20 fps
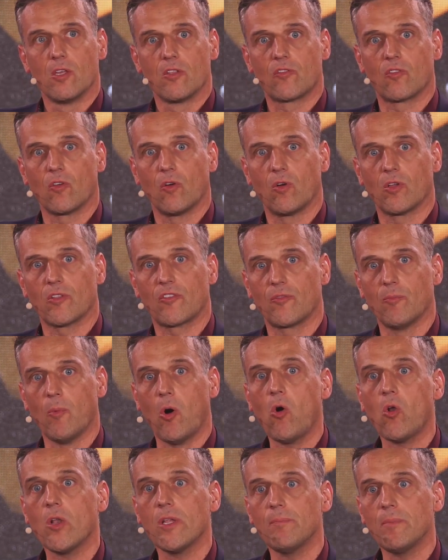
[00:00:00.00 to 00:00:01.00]
So
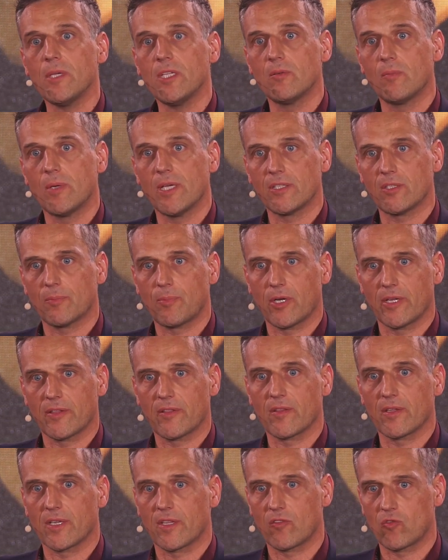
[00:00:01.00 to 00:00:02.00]
small and medium
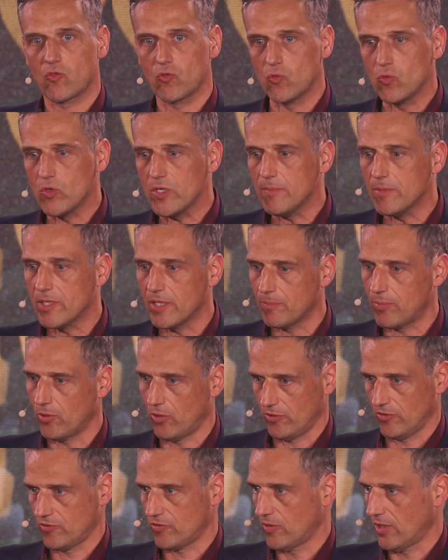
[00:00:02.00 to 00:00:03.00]
enterprises are extremely
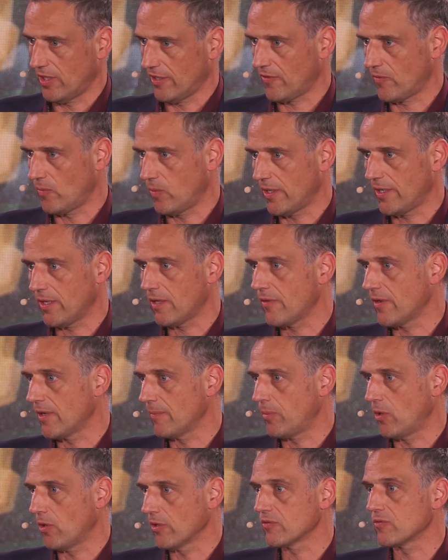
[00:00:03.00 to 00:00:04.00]
important to us. Why are they
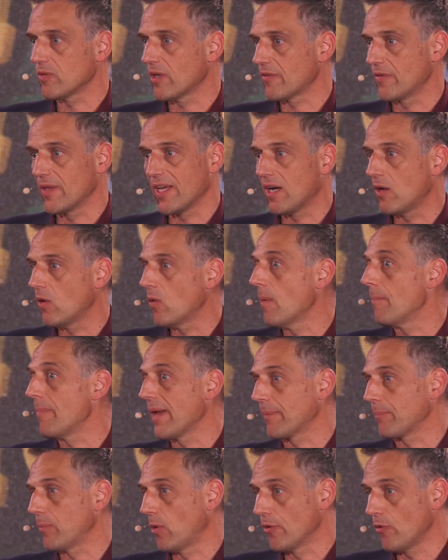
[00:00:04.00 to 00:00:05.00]
important to us? They are our
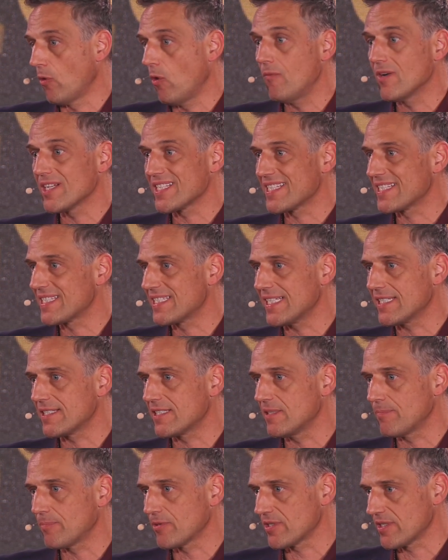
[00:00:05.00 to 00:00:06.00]
backbone. Over
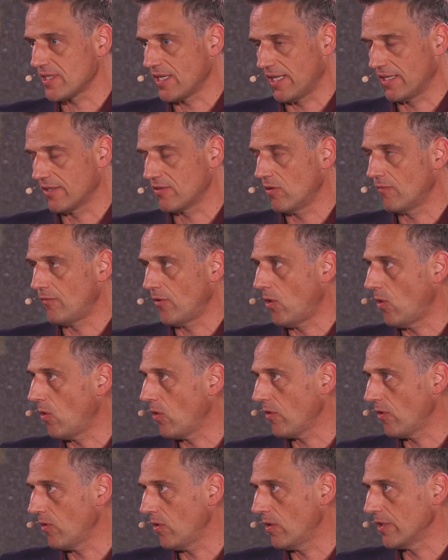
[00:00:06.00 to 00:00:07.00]
60% of
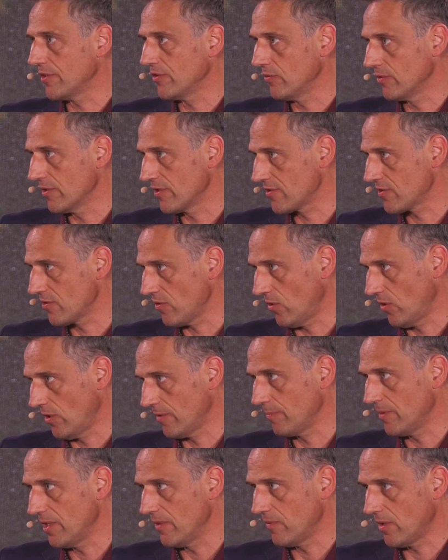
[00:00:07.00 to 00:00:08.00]
all our units
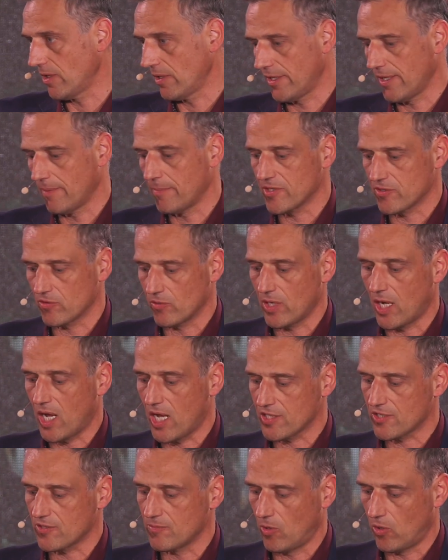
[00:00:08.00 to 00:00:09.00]
sold, meanwhile, on Amazon
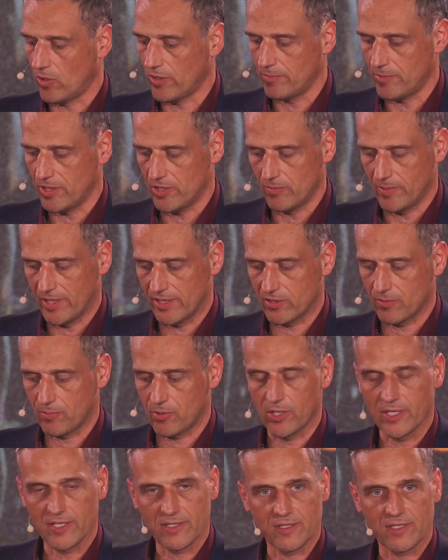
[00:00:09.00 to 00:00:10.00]
are small and medium
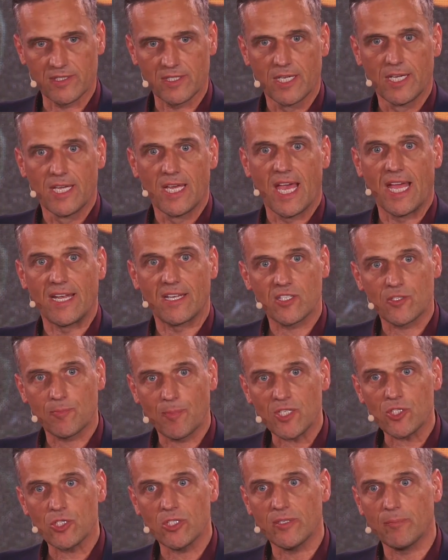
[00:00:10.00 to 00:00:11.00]
enterprises. And
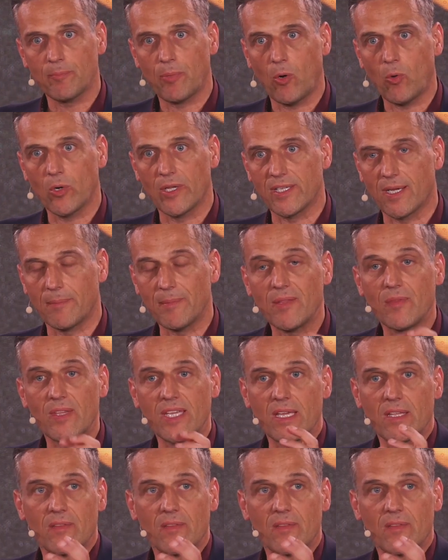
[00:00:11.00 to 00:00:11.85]
especially in Poland, I mean,